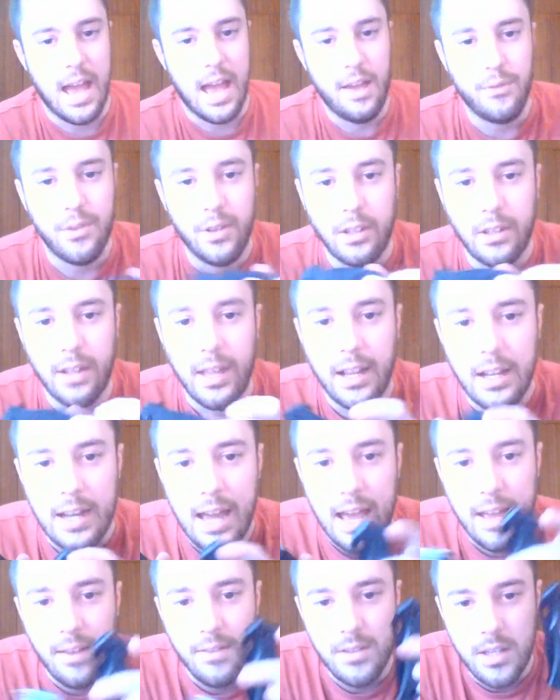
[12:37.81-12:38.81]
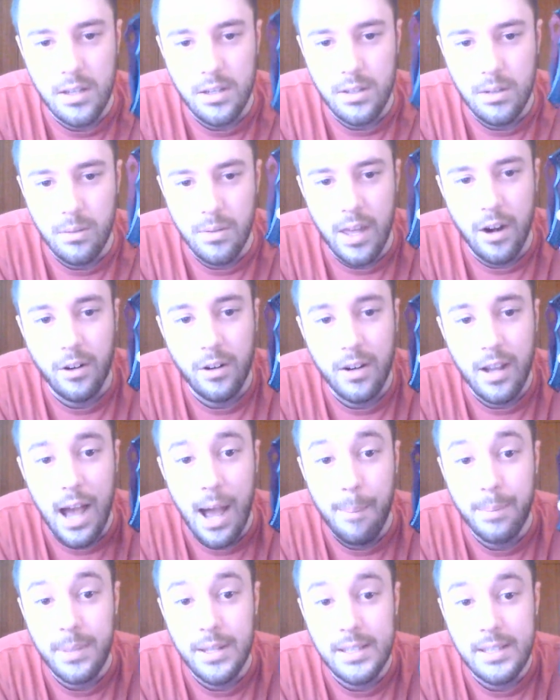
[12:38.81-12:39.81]
I feel like knives that do that are
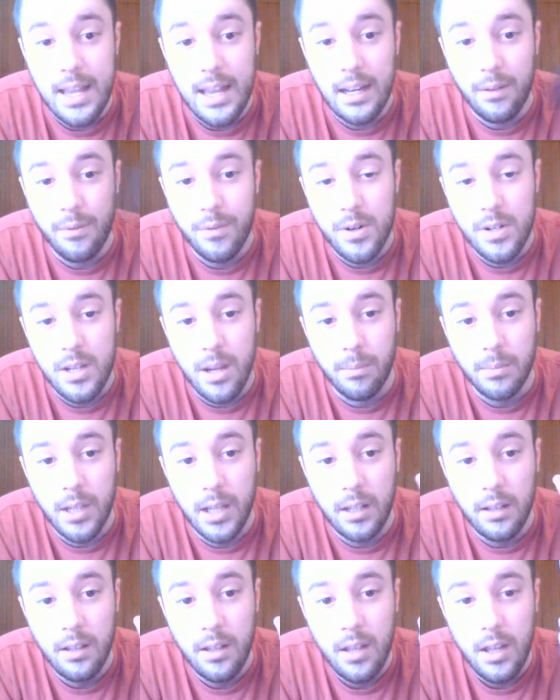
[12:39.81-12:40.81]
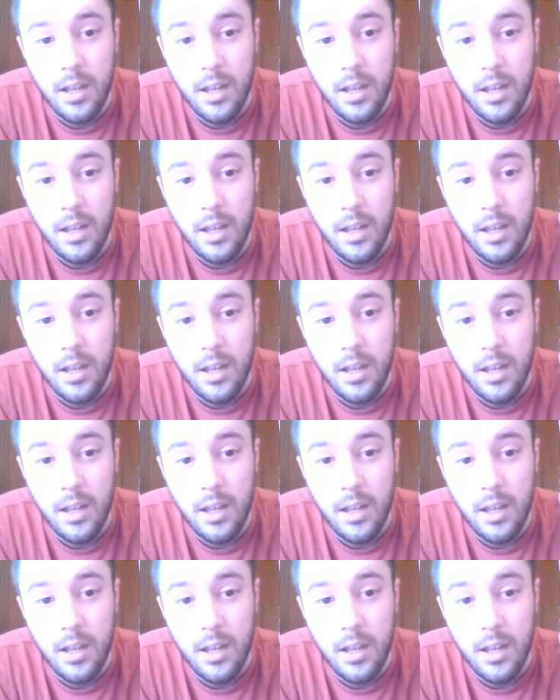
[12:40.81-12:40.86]
compensating for something.